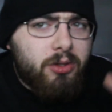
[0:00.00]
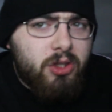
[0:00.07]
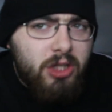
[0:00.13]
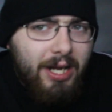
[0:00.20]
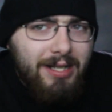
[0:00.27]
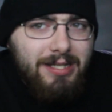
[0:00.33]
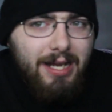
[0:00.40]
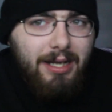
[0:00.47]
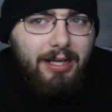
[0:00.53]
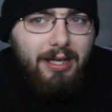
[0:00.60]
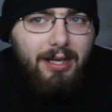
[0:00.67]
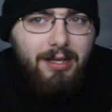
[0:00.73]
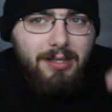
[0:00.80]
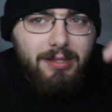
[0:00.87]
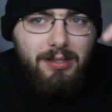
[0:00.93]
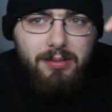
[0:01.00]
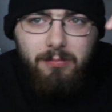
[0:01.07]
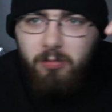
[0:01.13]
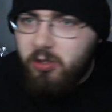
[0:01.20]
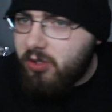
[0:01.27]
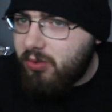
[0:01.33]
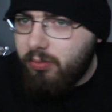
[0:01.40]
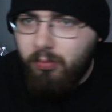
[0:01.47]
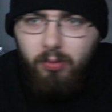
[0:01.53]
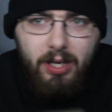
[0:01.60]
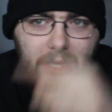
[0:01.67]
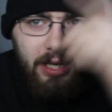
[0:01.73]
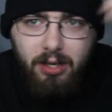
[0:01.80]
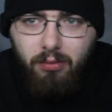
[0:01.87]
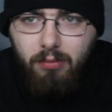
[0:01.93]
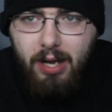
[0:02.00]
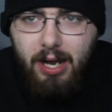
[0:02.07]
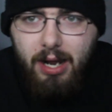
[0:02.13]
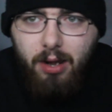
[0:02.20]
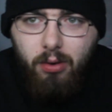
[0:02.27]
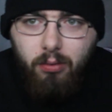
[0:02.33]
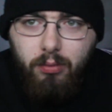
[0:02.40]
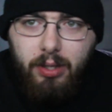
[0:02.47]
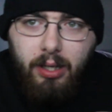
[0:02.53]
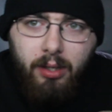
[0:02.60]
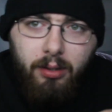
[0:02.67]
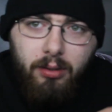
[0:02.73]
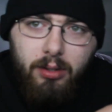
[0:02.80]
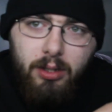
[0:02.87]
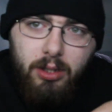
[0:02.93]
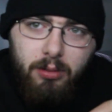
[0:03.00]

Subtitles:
Chantek is swinging around and